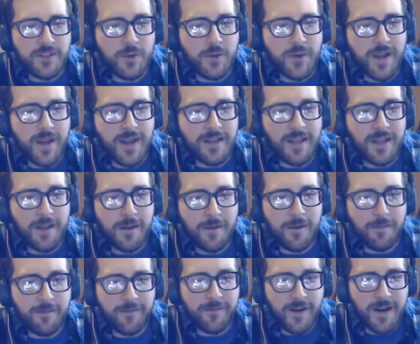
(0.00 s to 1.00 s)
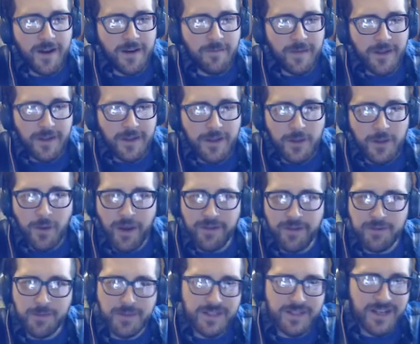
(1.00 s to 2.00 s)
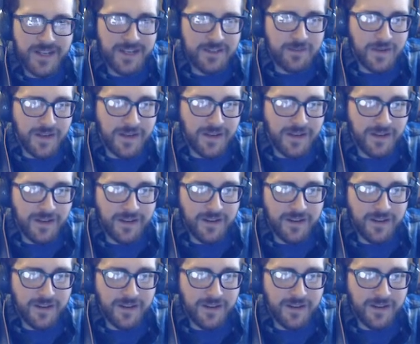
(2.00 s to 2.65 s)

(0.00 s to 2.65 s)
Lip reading: you can't let him find me. You have to protect me.